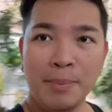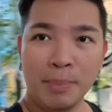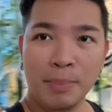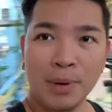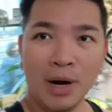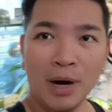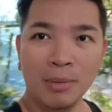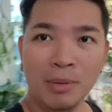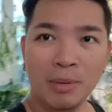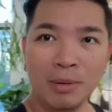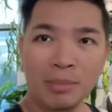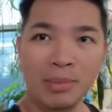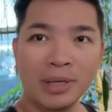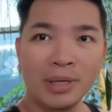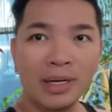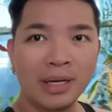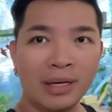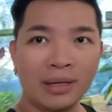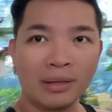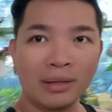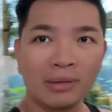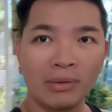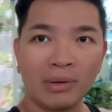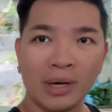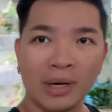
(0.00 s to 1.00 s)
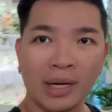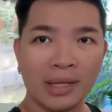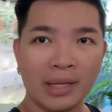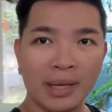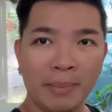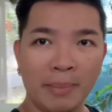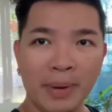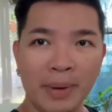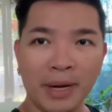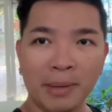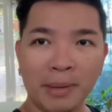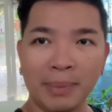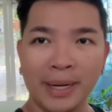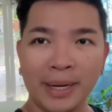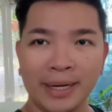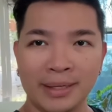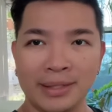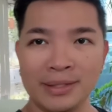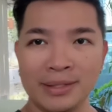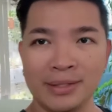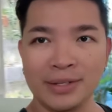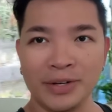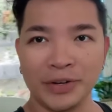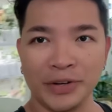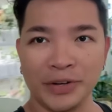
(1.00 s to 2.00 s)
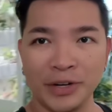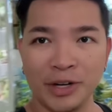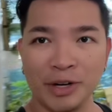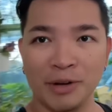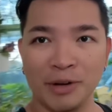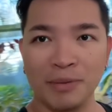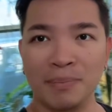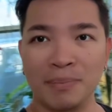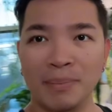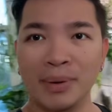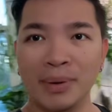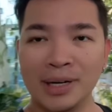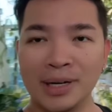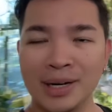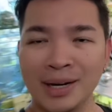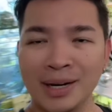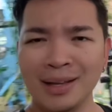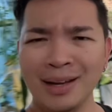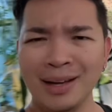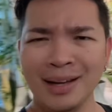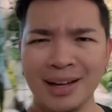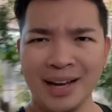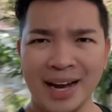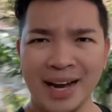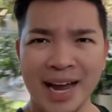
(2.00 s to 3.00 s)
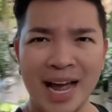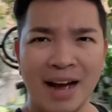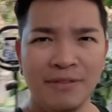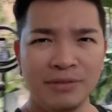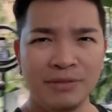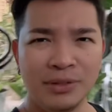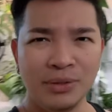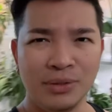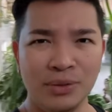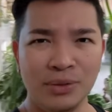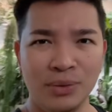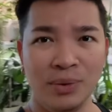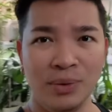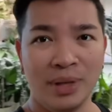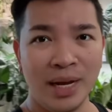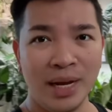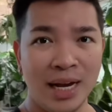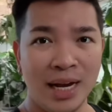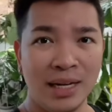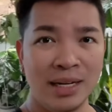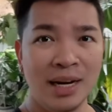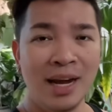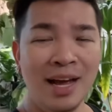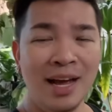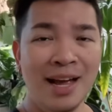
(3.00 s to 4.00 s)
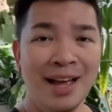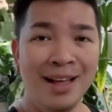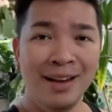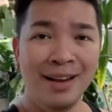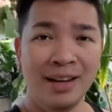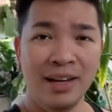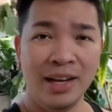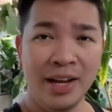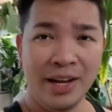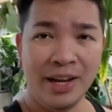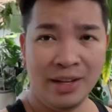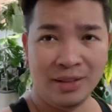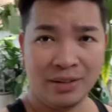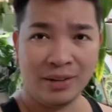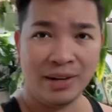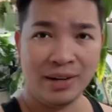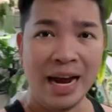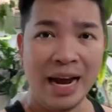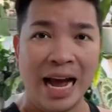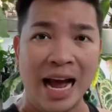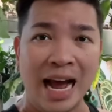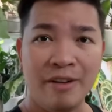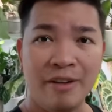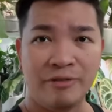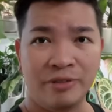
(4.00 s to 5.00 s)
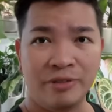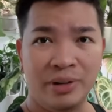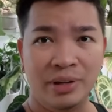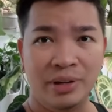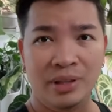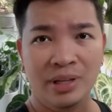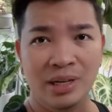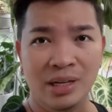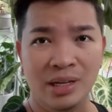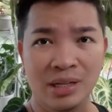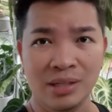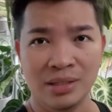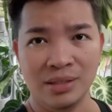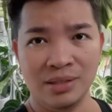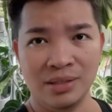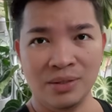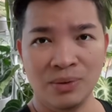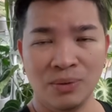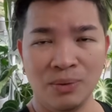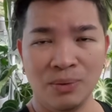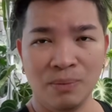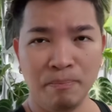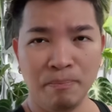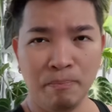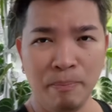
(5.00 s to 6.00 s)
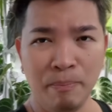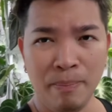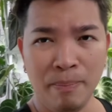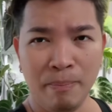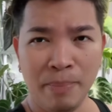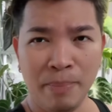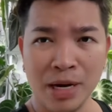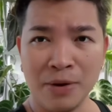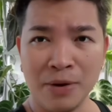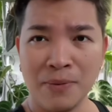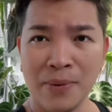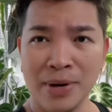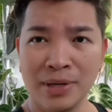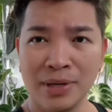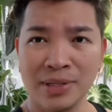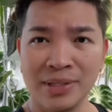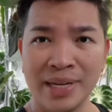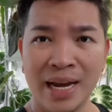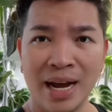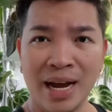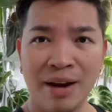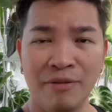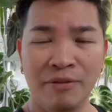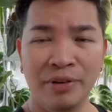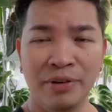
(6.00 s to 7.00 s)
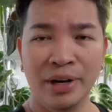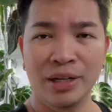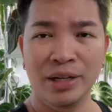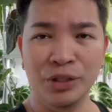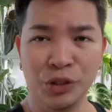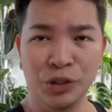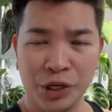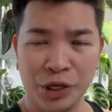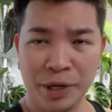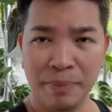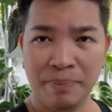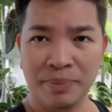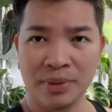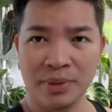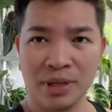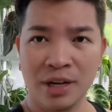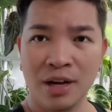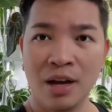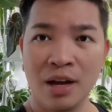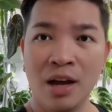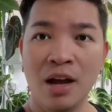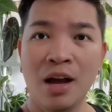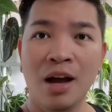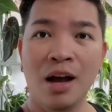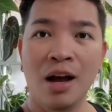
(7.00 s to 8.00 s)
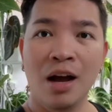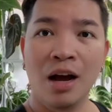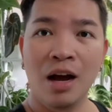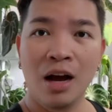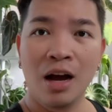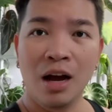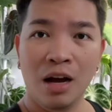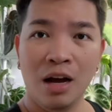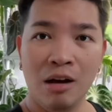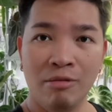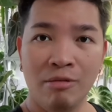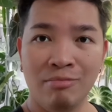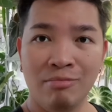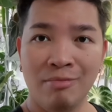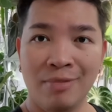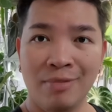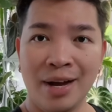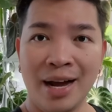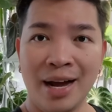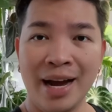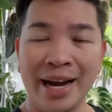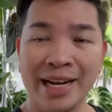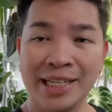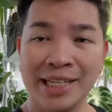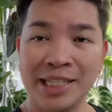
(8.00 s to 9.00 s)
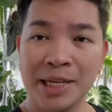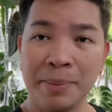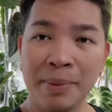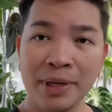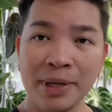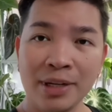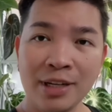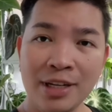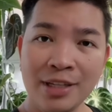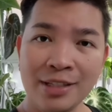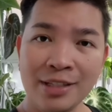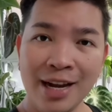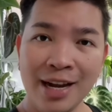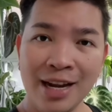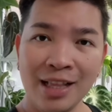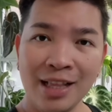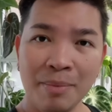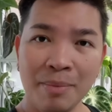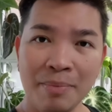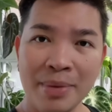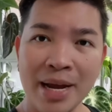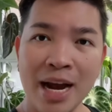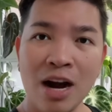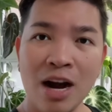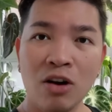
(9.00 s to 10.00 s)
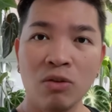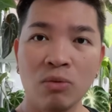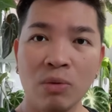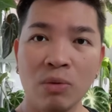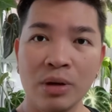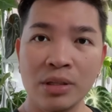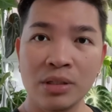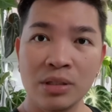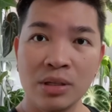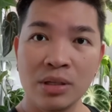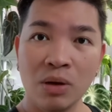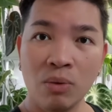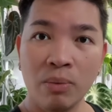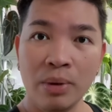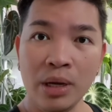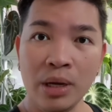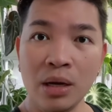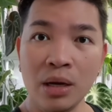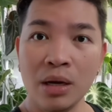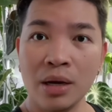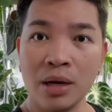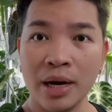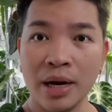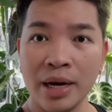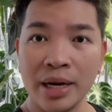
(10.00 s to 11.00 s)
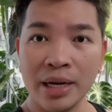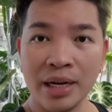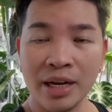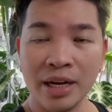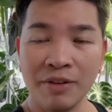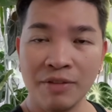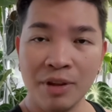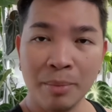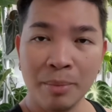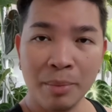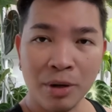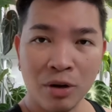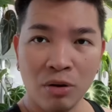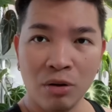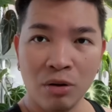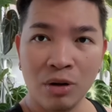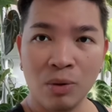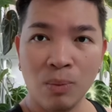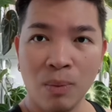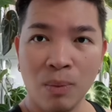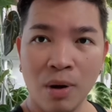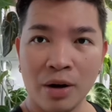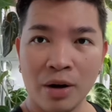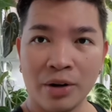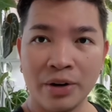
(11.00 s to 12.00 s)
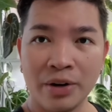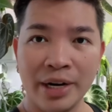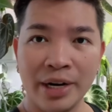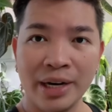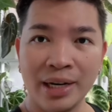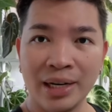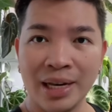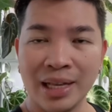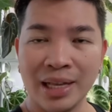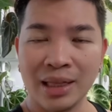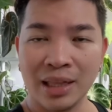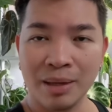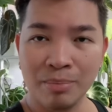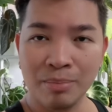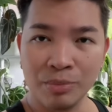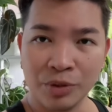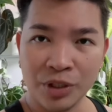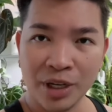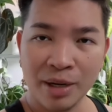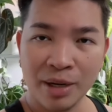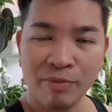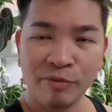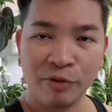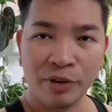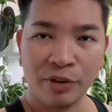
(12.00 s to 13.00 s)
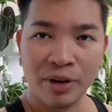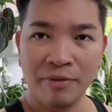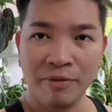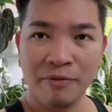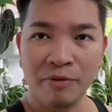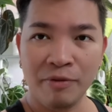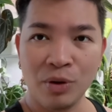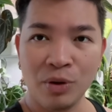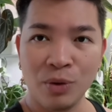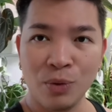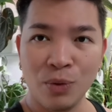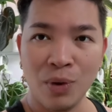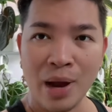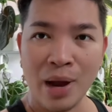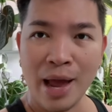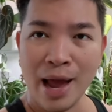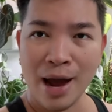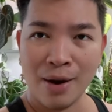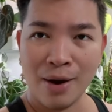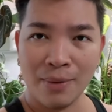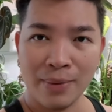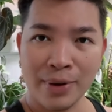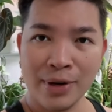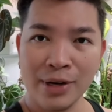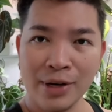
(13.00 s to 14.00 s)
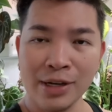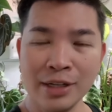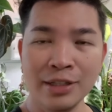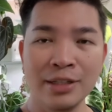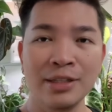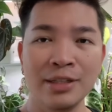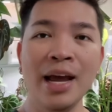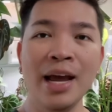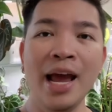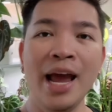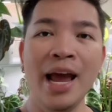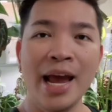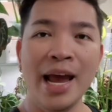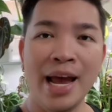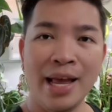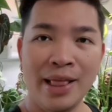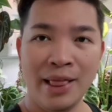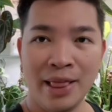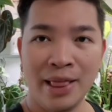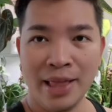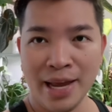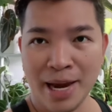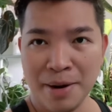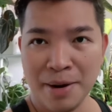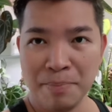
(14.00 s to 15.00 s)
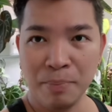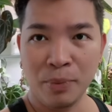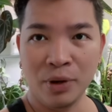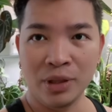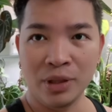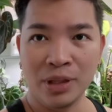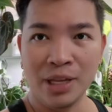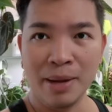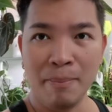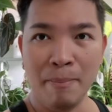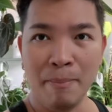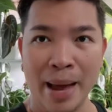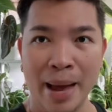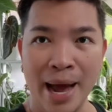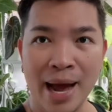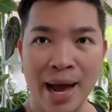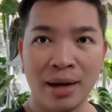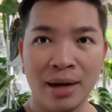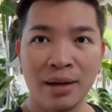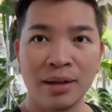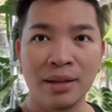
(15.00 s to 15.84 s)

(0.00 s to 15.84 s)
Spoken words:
probably including the big Platycerium, but I think I have to do that later after these big ones have dripped. I typically take them down once a week. I give them a good watering, let them drip for a few hours, and then put them back.